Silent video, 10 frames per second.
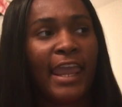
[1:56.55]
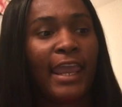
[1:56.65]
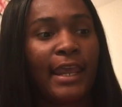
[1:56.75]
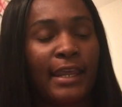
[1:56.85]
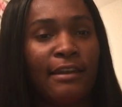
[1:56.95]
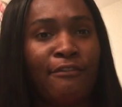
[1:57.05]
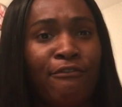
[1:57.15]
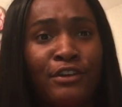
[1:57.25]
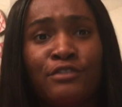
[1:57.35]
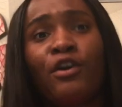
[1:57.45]
And
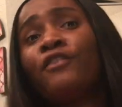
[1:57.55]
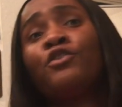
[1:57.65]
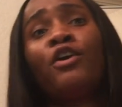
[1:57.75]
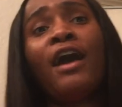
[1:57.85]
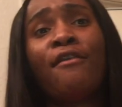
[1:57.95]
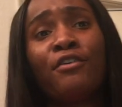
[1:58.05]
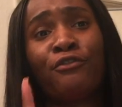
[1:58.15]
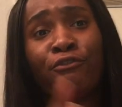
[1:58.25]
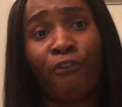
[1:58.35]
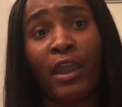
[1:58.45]
first of all, if you don't have a
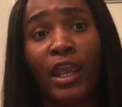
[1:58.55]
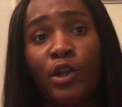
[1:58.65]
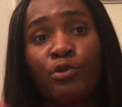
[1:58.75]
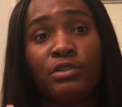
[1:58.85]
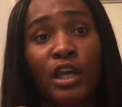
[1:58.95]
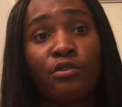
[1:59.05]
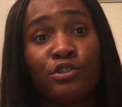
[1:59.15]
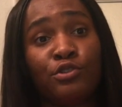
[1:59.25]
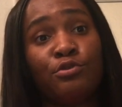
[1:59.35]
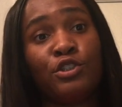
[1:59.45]
friend who
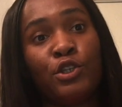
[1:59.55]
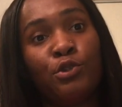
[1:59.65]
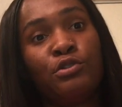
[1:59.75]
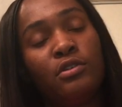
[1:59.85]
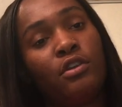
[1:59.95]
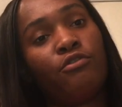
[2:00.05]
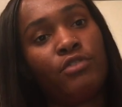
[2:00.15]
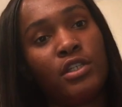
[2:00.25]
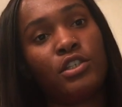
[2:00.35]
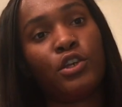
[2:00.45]
tells you to do your
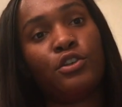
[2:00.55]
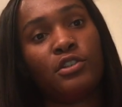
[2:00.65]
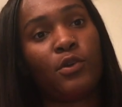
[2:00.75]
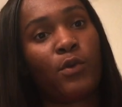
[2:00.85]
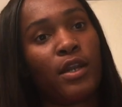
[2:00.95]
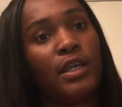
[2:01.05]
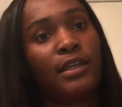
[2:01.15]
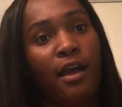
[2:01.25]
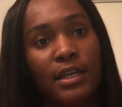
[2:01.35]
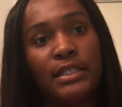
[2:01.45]
research on a
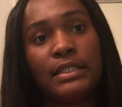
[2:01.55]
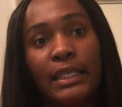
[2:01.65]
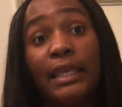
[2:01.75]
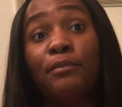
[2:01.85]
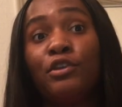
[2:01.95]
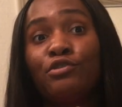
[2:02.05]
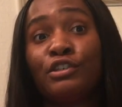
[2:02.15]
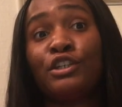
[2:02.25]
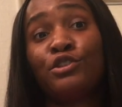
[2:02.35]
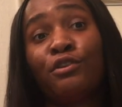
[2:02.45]
Yoni steam, you
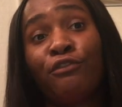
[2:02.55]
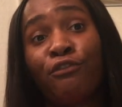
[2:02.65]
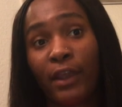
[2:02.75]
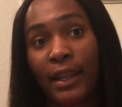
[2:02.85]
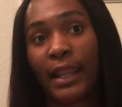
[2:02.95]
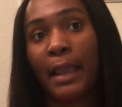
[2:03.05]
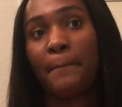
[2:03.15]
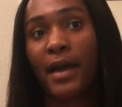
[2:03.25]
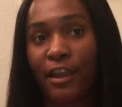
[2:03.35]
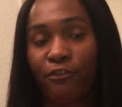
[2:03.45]
should get you friend like
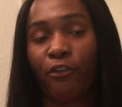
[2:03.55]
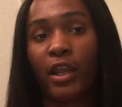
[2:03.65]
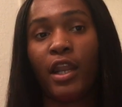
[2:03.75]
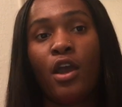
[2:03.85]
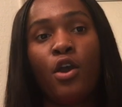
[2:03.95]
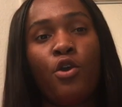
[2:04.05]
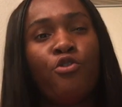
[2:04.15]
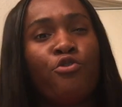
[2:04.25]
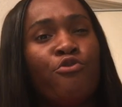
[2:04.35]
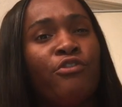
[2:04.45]
my friend
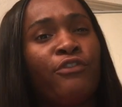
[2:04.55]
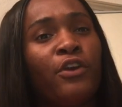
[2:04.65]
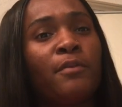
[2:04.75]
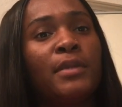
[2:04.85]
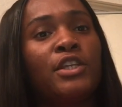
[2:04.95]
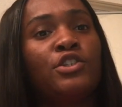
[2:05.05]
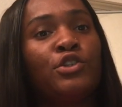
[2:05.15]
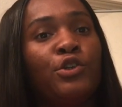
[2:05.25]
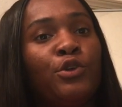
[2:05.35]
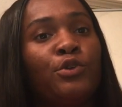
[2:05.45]
who referred me
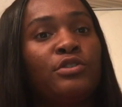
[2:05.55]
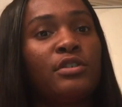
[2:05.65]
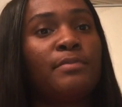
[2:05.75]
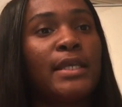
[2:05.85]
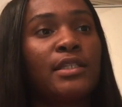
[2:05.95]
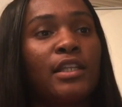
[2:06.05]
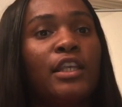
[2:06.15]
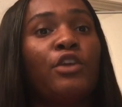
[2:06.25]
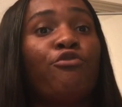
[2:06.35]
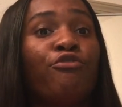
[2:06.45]
to just
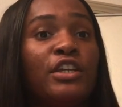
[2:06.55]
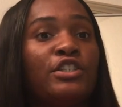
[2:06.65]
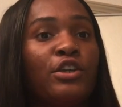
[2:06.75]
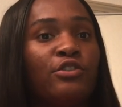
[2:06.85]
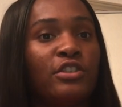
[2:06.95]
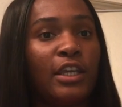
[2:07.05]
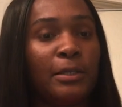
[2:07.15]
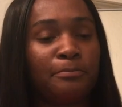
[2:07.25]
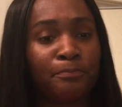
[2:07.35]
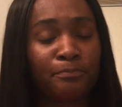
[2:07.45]
basically
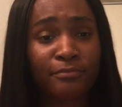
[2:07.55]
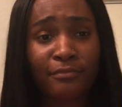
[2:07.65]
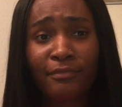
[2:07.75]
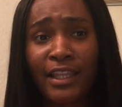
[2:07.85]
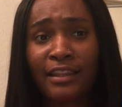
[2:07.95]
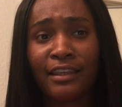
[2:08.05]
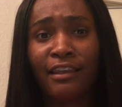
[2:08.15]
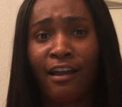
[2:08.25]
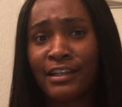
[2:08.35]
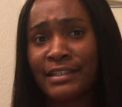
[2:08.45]
researching the
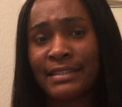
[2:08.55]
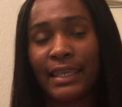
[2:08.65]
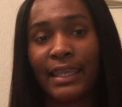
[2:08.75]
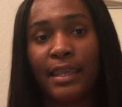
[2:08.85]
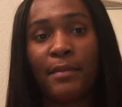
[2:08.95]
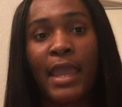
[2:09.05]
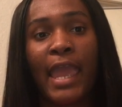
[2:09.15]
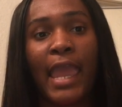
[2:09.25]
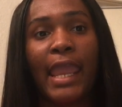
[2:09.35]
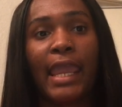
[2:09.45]
Yoni steam,
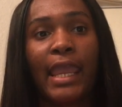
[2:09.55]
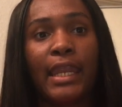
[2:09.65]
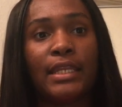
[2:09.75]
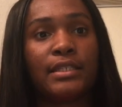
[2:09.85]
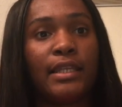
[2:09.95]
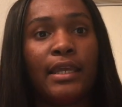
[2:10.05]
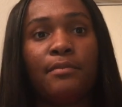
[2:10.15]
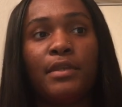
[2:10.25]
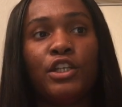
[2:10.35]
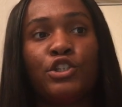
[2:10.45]
and it's led
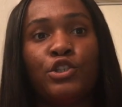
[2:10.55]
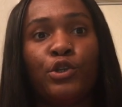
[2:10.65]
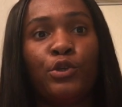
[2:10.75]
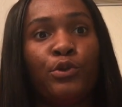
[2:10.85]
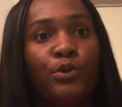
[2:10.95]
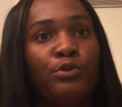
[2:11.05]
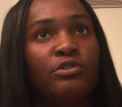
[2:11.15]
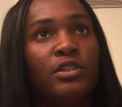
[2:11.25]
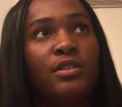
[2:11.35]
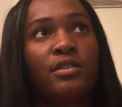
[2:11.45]
me to
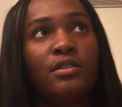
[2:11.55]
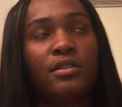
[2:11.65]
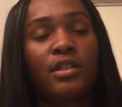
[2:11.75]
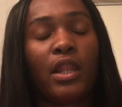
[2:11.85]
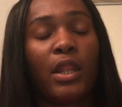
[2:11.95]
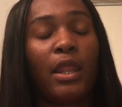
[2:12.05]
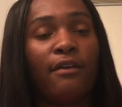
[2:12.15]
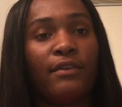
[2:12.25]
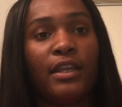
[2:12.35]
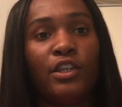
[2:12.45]
just
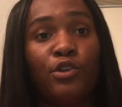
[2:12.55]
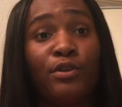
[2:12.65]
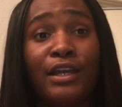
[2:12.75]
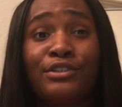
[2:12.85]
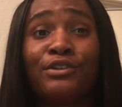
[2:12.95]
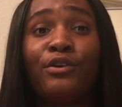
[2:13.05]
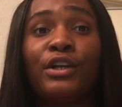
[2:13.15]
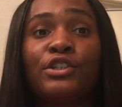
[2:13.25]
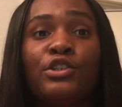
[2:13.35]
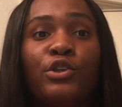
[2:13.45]
love it. You guys are
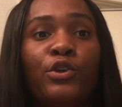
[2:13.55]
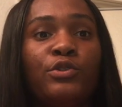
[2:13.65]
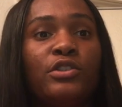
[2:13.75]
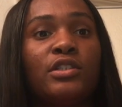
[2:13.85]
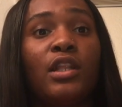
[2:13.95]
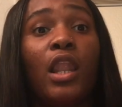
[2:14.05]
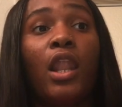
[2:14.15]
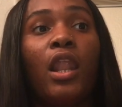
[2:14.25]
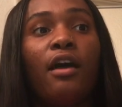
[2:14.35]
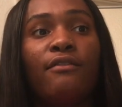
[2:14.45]
going to just
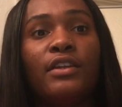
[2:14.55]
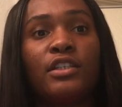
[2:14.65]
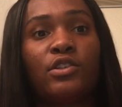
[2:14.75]
love it.